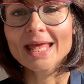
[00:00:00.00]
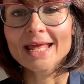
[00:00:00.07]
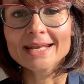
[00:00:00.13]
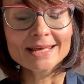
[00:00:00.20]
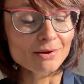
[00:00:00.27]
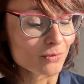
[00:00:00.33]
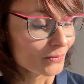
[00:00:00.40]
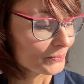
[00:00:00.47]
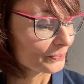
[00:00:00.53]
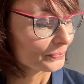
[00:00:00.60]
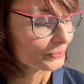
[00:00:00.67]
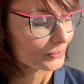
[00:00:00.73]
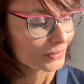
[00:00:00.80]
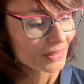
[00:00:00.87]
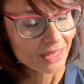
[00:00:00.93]
Now,
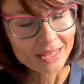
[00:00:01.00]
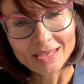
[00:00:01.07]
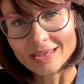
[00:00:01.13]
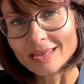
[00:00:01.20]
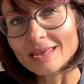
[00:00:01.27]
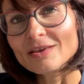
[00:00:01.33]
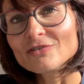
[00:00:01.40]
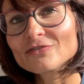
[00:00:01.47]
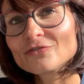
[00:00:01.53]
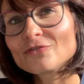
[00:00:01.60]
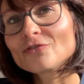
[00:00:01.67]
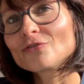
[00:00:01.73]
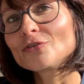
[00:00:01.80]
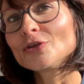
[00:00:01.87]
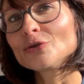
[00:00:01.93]

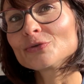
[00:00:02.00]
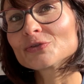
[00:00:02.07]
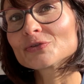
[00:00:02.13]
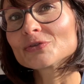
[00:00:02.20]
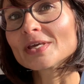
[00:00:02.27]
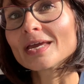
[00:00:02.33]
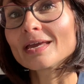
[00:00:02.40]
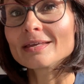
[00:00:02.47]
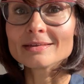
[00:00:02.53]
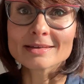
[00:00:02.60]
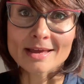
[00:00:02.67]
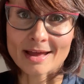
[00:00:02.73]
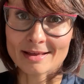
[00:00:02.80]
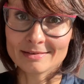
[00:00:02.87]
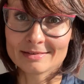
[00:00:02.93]
if you say
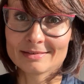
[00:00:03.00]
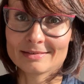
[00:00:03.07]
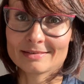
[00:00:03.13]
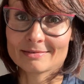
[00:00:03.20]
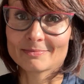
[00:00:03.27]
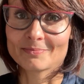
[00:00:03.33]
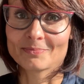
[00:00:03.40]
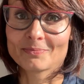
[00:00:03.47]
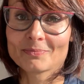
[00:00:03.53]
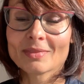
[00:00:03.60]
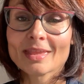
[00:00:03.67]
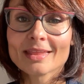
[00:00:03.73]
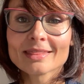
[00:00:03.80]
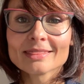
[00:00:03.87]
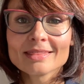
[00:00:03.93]
yes,
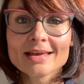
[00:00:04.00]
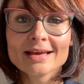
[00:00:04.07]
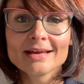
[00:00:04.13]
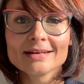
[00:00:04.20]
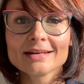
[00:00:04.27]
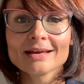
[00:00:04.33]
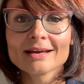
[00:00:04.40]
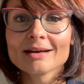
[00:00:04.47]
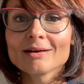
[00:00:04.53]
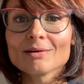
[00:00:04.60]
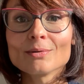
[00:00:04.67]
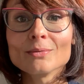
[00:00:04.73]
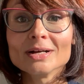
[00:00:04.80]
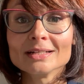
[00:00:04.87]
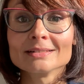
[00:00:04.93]
then
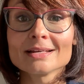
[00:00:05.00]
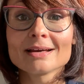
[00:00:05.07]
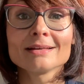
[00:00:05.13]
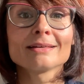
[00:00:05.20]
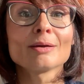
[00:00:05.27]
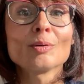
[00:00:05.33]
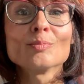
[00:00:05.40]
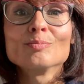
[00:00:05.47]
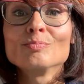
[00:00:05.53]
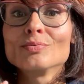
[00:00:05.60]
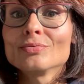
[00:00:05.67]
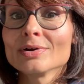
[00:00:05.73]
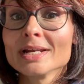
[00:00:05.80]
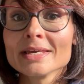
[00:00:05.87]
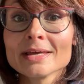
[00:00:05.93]
well done,
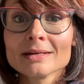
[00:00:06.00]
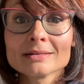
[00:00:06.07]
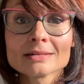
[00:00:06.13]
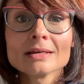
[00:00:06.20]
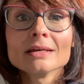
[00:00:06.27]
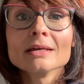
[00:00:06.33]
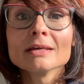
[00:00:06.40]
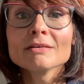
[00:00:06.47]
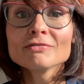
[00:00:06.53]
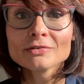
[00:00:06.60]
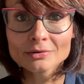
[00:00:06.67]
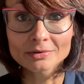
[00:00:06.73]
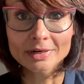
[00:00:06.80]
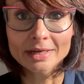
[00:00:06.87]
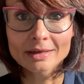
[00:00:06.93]
brilliant. If
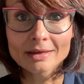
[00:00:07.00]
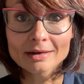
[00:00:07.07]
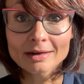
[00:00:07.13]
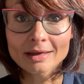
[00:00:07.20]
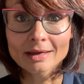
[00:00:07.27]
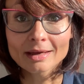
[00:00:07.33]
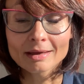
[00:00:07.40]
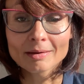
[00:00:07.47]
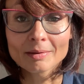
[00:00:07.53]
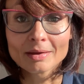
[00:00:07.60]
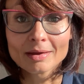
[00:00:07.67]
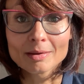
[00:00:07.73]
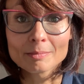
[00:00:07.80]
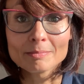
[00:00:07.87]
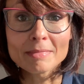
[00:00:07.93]
you're in a
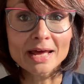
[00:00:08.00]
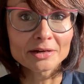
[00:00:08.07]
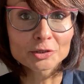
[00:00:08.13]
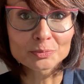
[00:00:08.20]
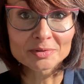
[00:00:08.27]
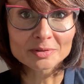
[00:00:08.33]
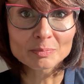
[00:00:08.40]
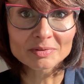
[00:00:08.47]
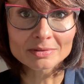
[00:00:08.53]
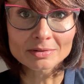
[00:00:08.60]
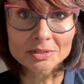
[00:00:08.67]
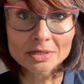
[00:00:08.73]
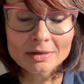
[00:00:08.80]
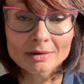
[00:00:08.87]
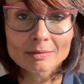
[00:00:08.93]
management
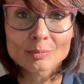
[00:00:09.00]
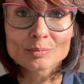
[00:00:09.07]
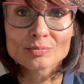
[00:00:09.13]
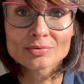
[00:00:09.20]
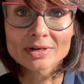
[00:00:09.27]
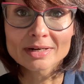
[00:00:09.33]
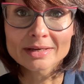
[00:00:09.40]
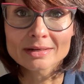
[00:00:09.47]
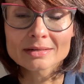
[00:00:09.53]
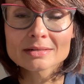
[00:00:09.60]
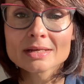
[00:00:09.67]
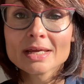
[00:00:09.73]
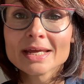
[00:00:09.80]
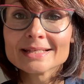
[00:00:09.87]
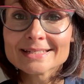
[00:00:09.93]
position, brilliant.
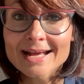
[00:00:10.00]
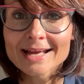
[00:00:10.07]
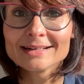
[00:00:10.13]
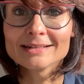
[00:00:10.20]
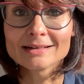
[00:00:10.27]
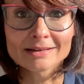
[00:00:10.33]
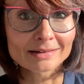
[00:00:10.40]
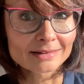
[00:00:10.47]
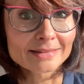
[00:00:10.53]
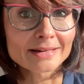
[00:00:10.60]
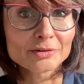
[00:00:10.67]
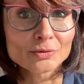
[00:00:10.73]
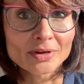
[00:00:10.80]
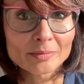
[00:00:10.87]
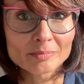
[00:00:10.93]
It's highly likely that
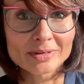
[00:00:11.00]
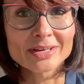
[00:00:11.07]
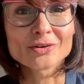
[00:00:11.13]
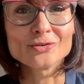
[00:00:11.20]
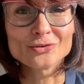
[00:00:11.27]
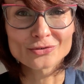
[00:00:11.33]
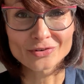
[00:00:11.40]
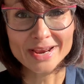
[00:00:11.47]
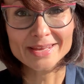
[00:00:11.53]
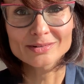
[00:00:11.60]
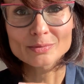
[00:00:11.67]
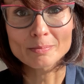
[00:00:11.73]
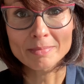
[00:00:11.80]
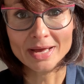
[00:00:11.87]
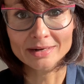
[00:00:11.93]
you can be a great
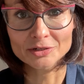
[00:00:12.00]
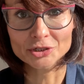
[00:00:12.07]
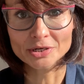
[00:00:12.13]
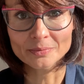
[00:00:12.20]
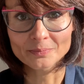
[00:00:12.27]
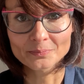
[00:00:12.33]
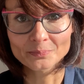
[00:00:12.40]
manager.